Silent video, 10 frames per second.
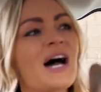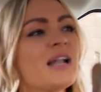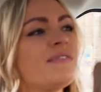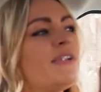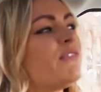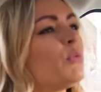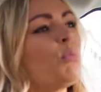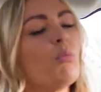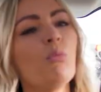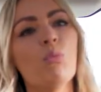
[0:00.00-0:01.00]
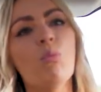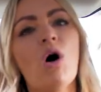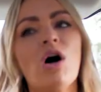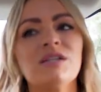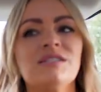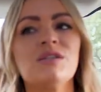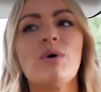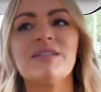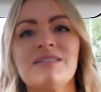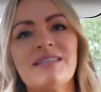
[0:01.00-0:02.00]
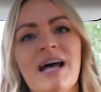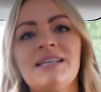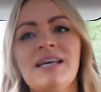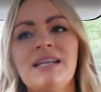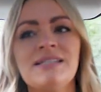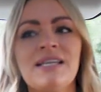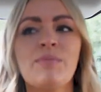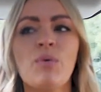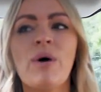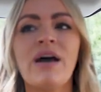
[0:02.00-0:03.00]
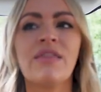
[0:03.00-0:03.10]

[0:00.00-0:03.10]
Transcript: and I've never worked to understand it in a deeper way